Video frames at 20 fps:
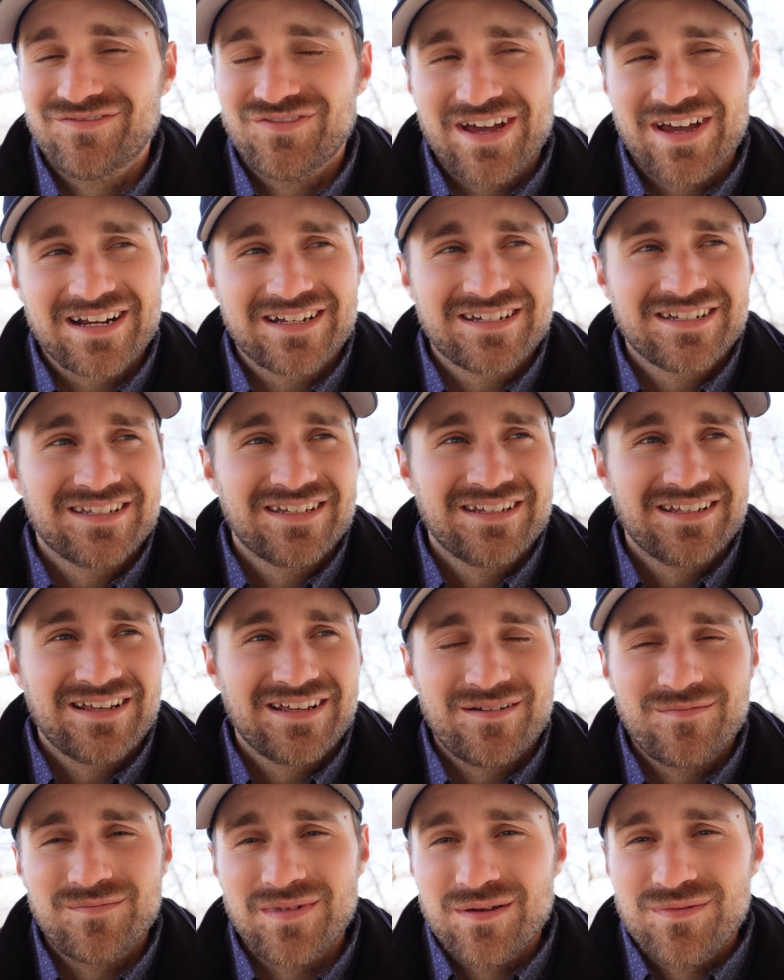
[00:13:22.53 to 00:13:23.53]
In fact,
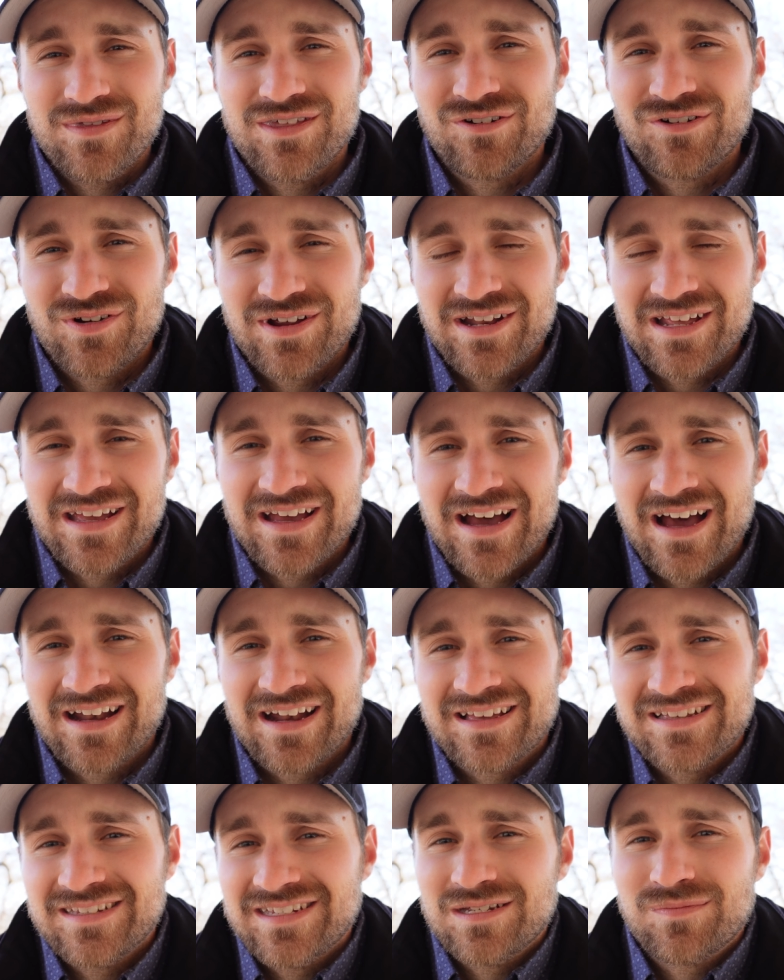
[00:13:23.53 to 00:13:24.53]
maybe they're already
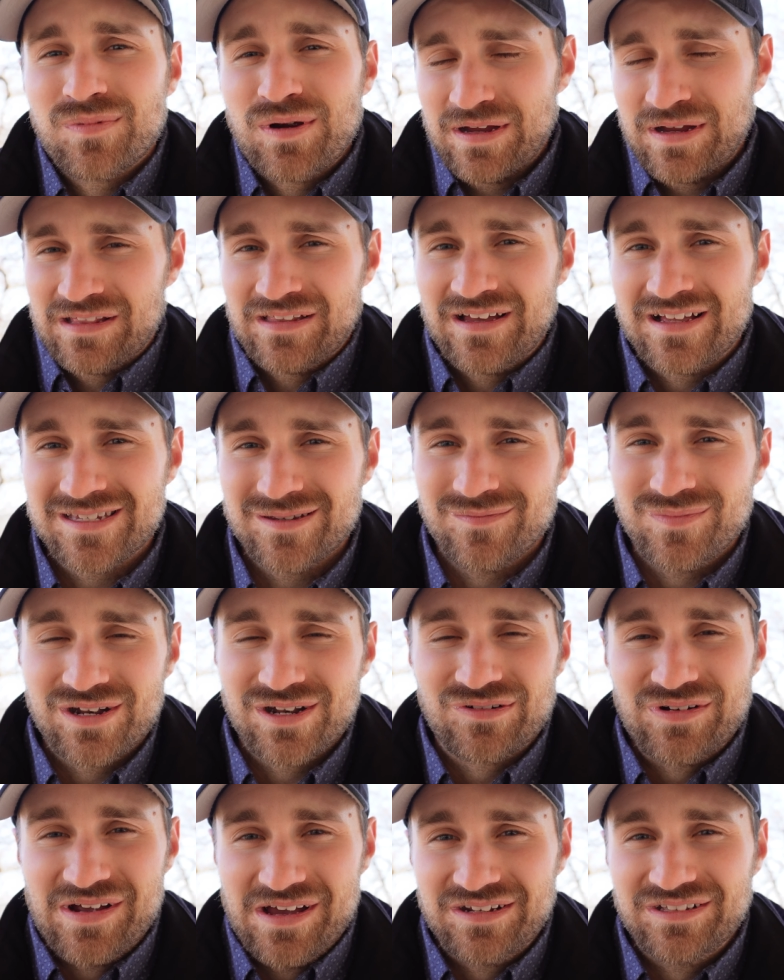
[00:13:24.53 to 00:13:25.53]
gone because these parking lots have
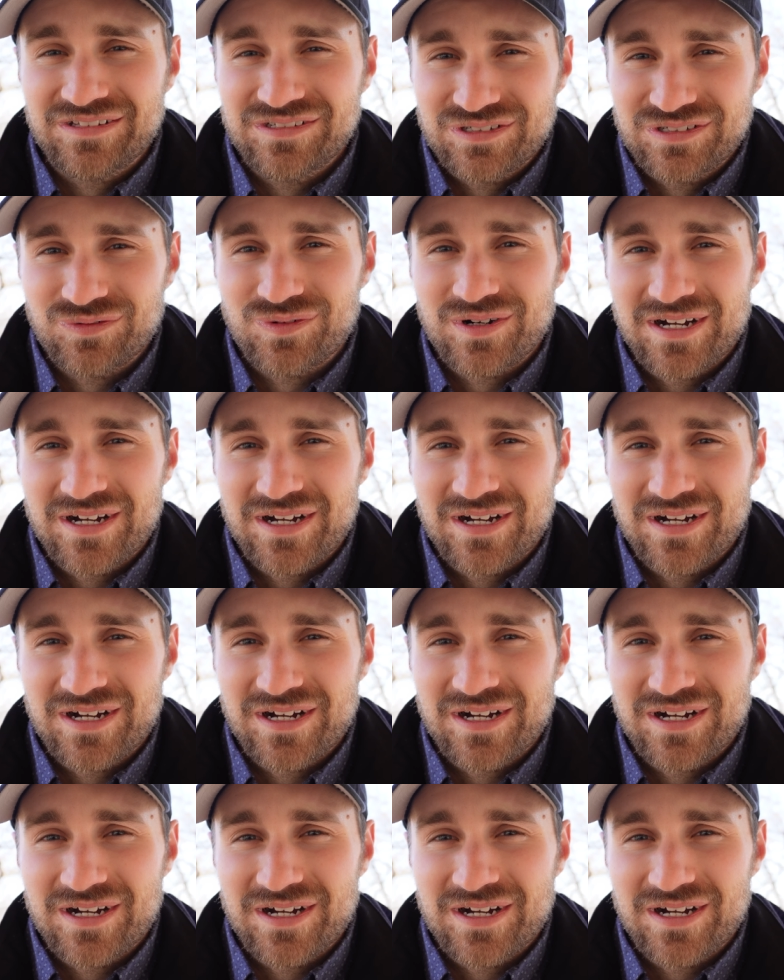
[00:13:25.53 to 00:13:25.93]
been around a little